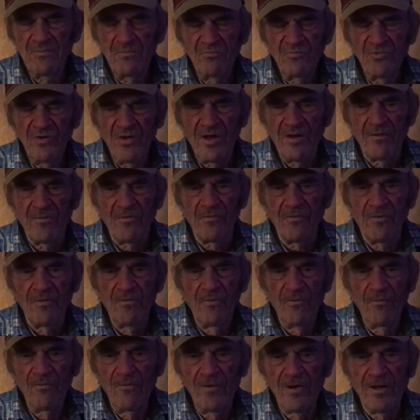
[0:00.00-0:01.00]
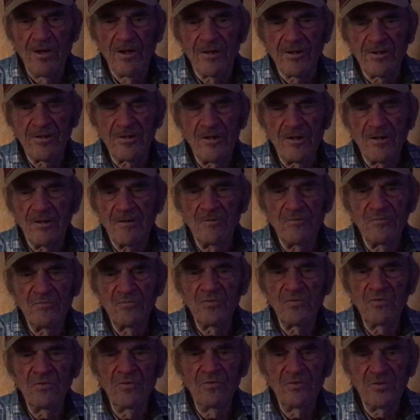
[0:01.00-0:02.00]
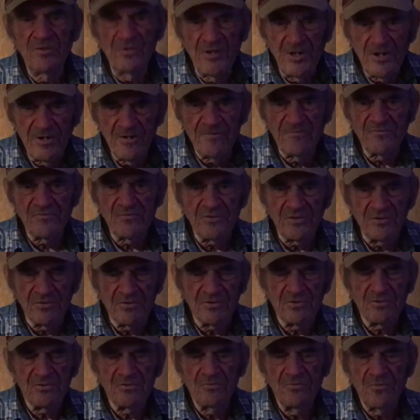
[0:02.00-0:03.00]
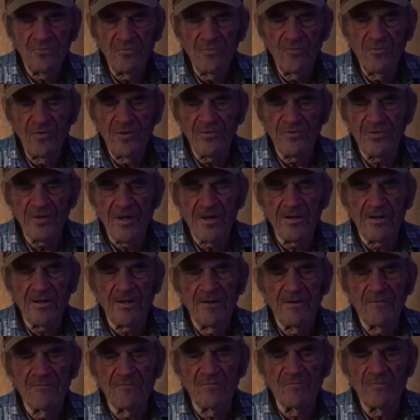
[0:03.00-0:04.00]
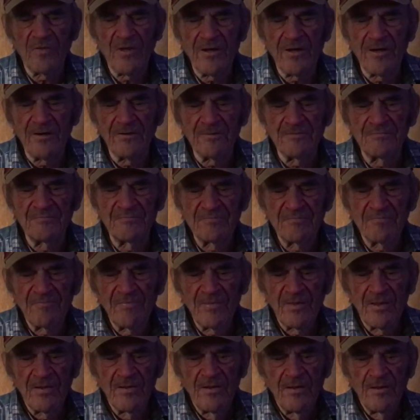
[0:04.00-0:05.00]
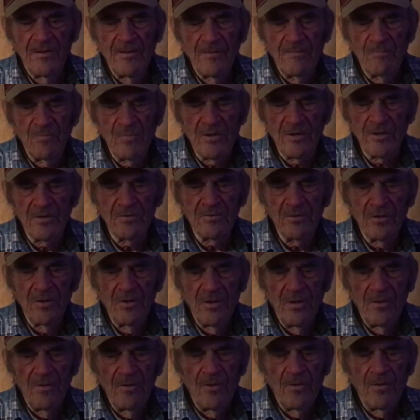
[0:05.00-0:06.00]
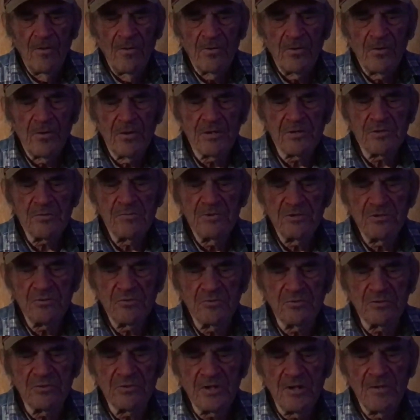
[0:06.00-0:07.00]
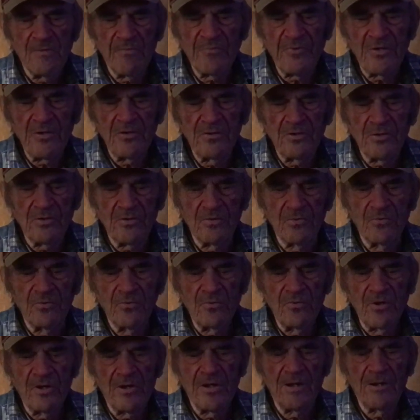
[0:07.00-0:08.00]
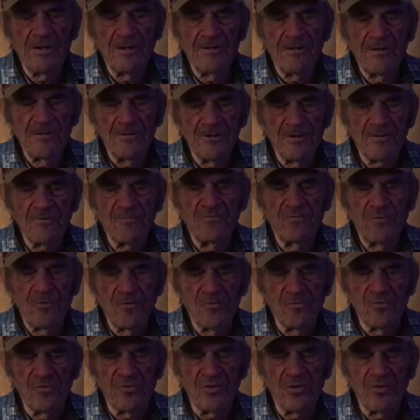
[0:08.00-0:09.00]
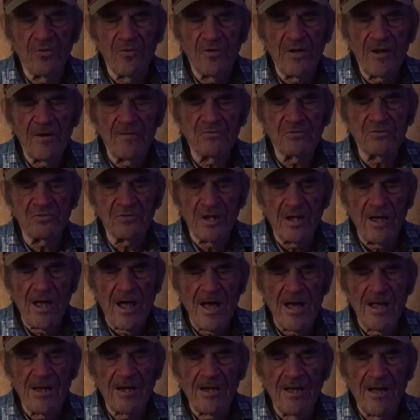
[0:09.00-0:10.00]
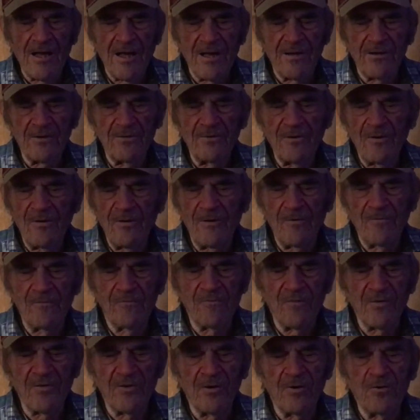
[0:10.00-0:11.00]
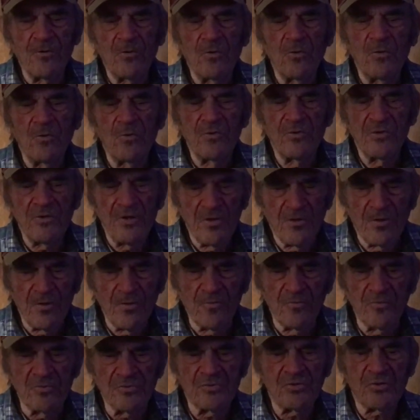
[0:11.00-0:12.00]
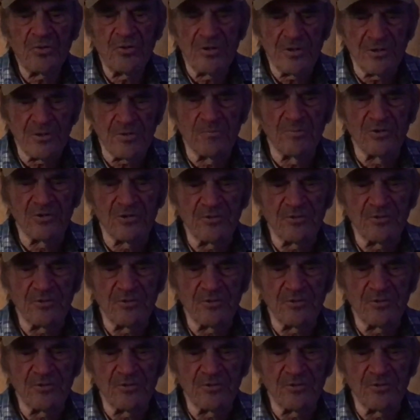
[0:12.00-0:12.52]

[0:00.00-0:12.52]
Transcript: didn't really get gifts as we think of them now. But Christmas was something to really look forward to. That was the highlight of the whole year, was Christmas,